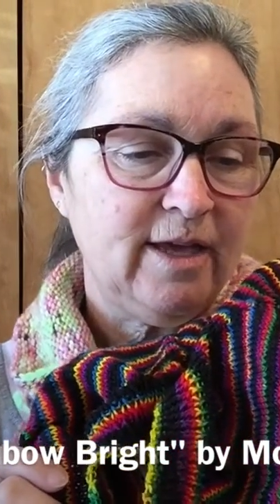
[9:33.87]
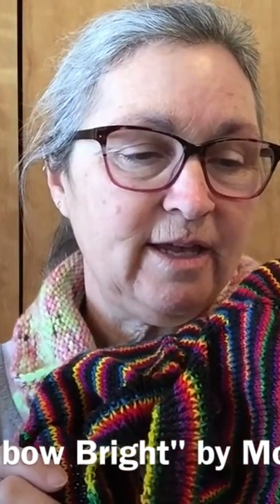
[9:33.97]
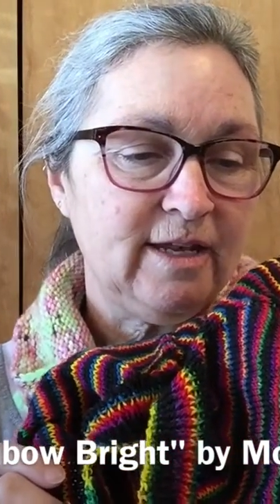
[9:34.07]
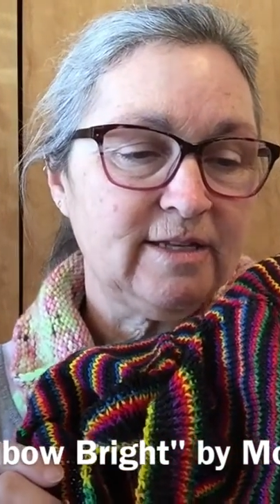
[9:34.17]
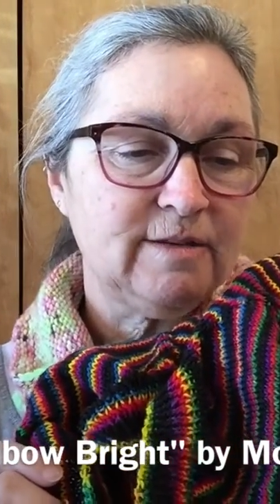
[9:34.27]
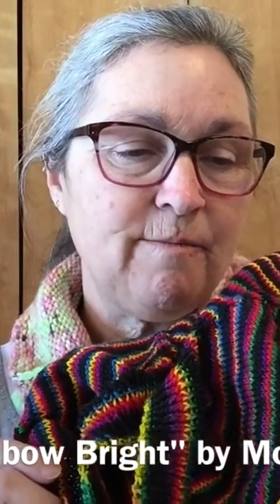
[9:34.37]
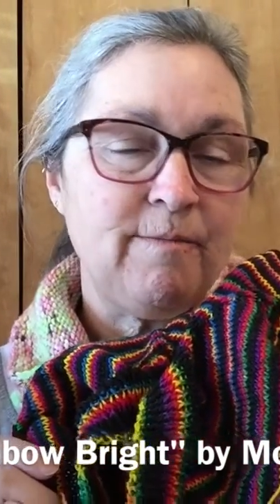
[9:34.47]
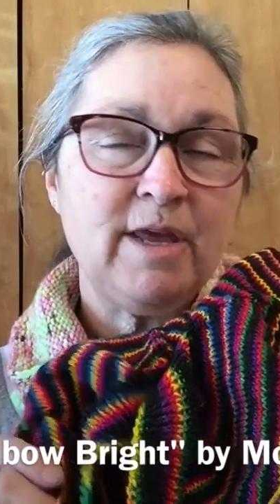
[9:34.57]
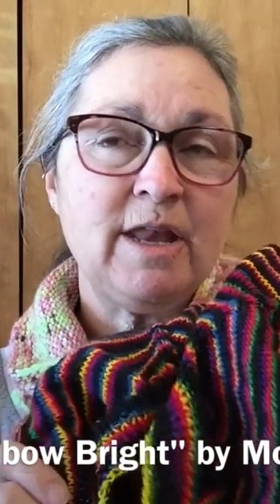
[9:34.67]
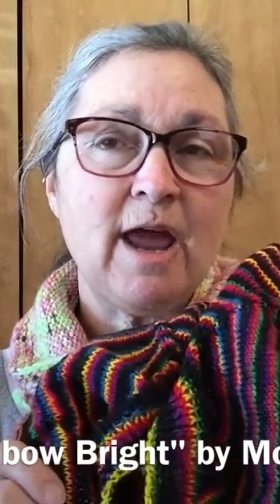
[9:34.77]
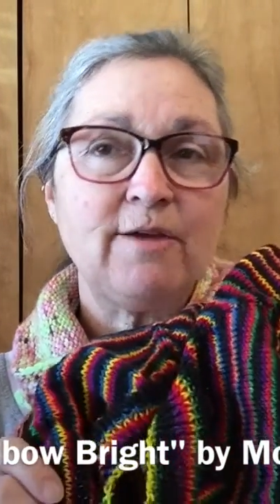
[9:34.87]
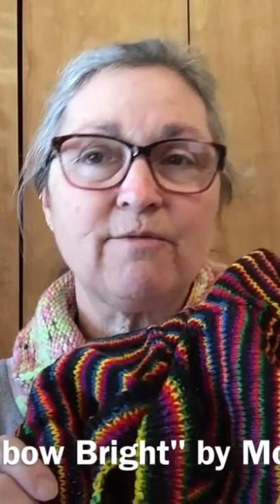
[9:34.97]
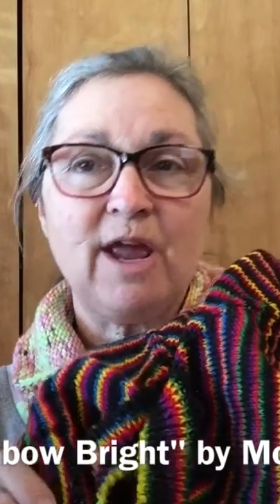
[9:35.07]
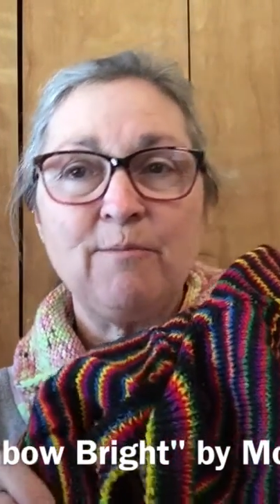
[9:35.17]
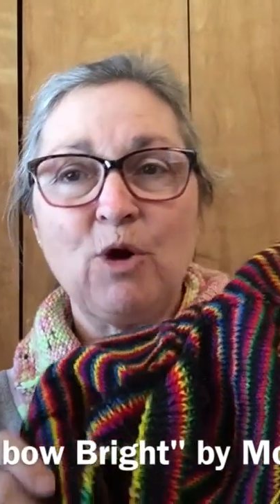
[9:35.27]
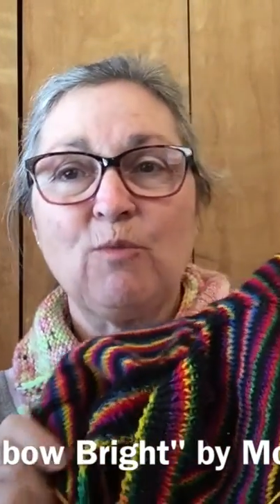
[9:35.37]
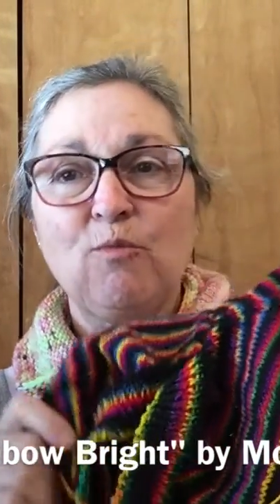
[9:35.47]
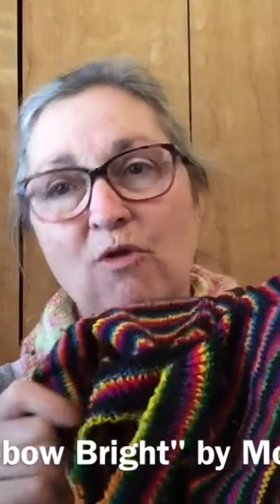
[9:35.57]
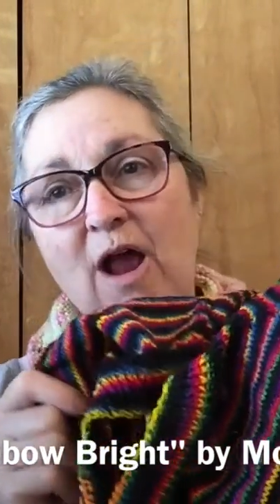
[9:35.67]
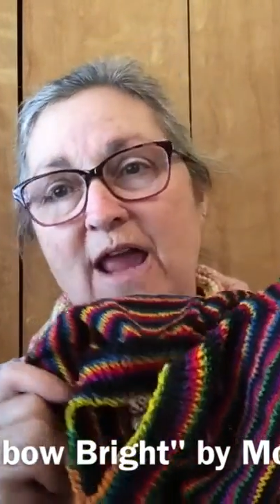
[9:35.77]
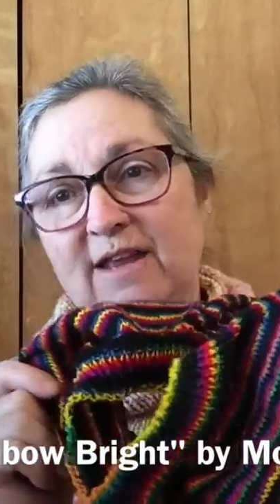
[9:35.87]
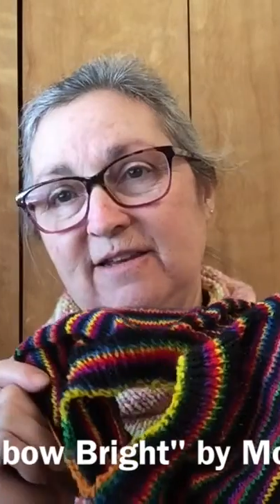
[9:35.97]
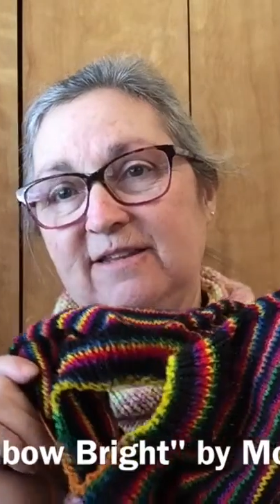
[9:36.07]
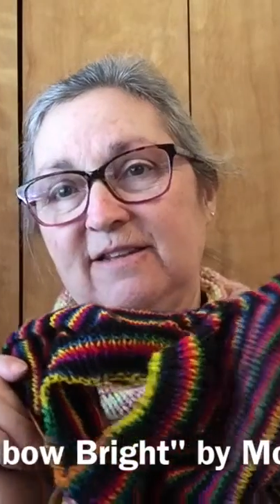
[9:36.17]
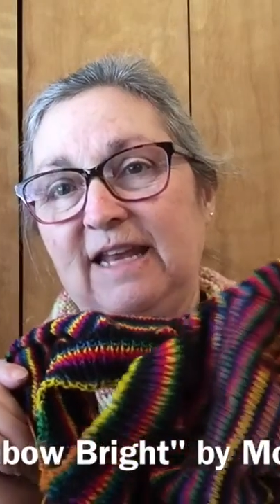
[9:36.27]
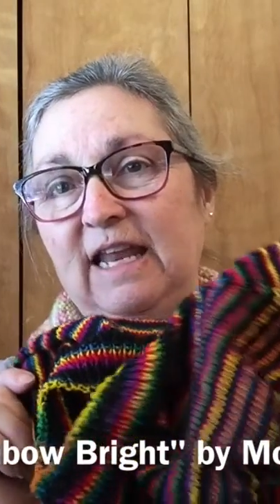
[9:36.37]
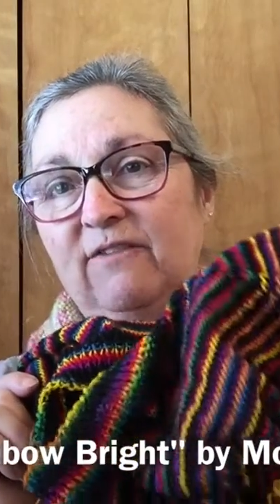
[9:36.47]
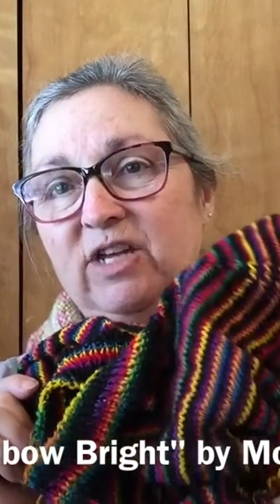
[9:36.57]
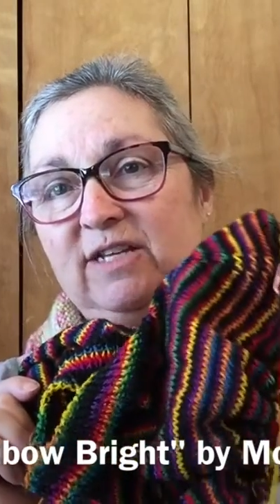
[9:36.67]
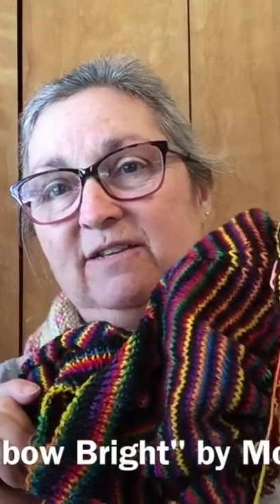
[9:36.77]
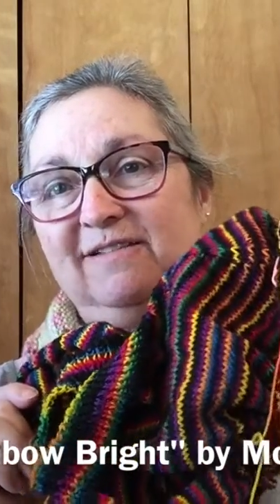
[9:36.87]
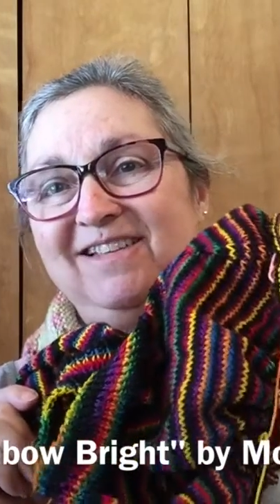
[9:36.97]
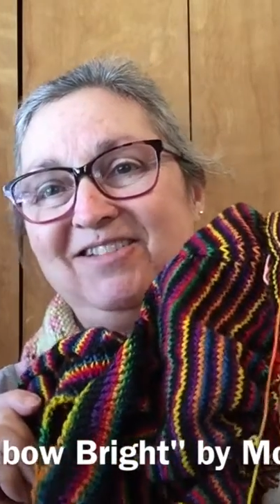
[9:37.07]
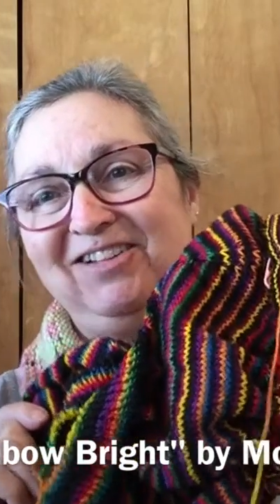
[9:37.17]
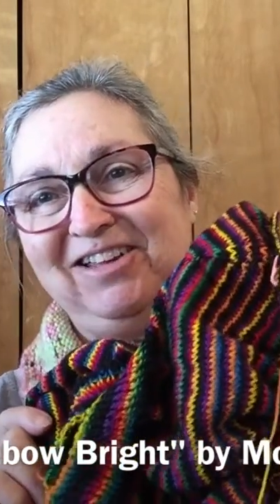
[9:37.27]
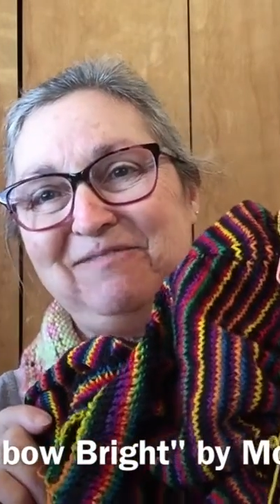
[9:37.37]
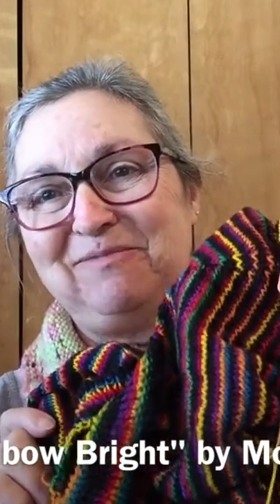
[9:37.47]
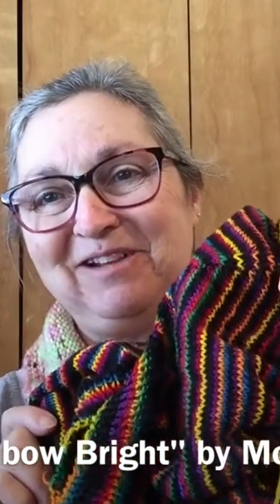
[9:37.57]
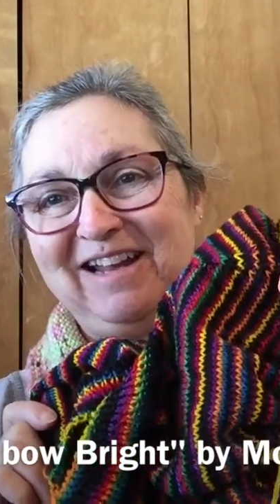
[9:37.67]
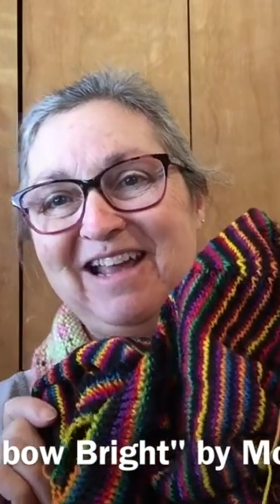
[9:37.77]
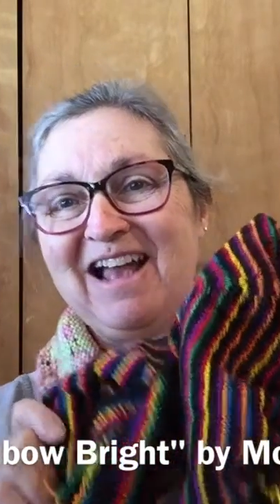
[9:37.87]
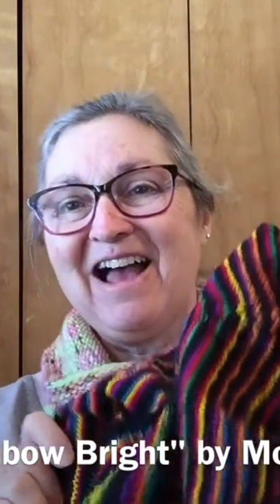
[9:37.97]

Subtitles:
It is Midnight Rainbow Brite. I love it. It's really pretty.